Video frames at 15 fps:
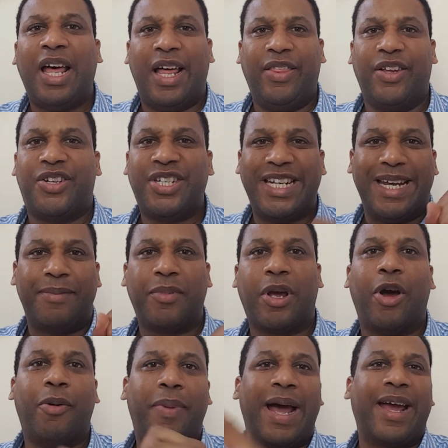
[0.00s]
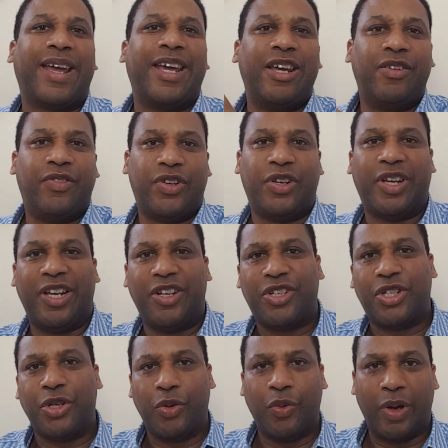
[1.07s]
and the team go back either
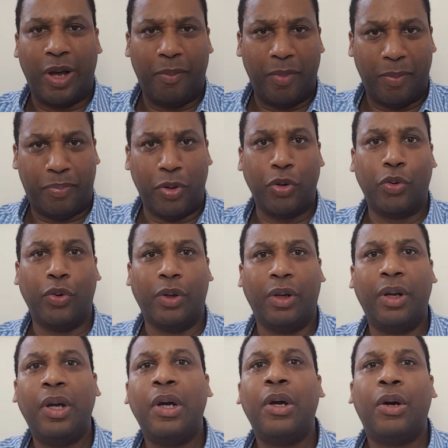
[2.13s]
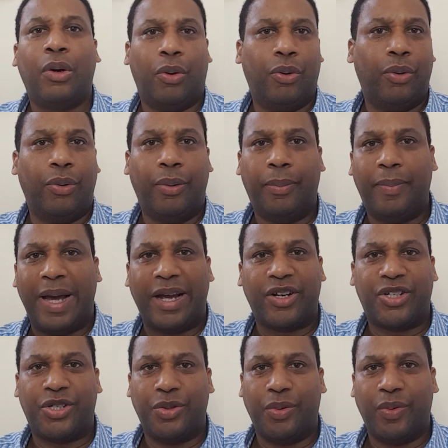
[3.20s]
into a pool or back
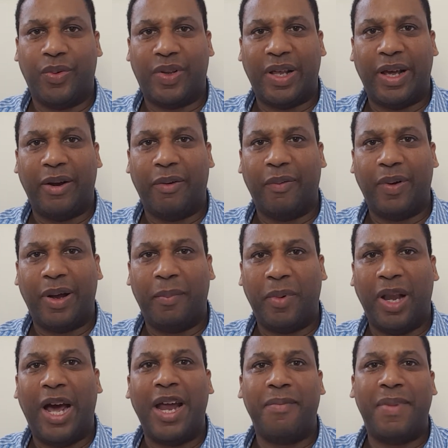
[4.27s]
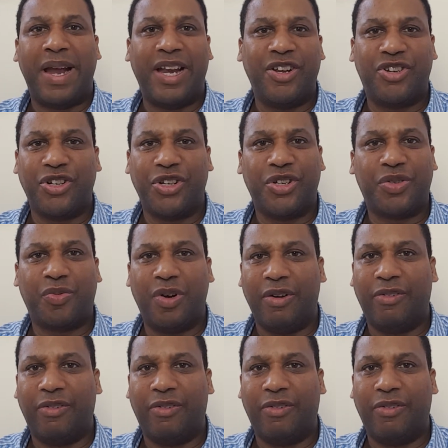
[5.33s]
to their line managers,